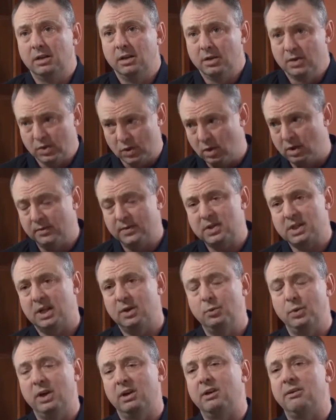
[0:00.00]
So all of a
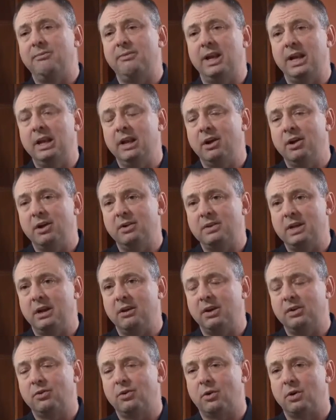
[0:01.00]
sudden we were defending our
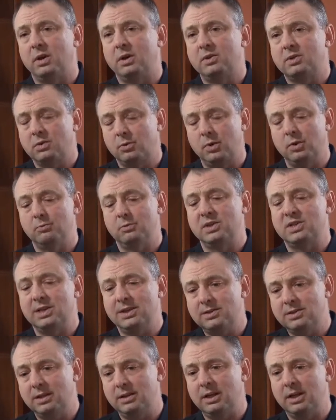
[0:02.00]
territory. So we
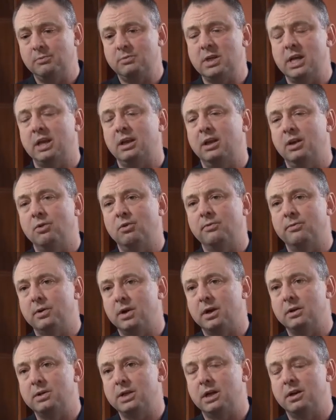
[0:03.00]
resisted them taking over
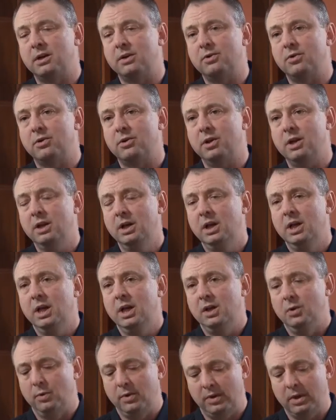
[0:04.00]
our territory
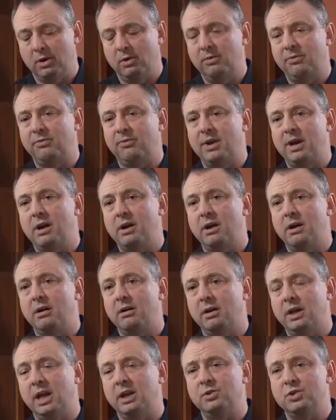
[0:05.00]
without
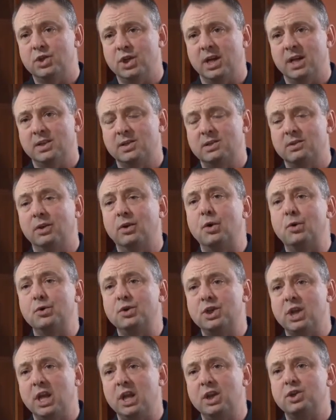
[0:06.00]
fair and just
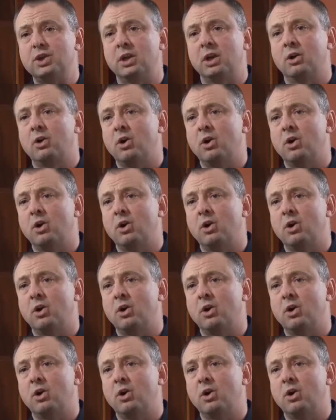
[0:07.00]
negotiation and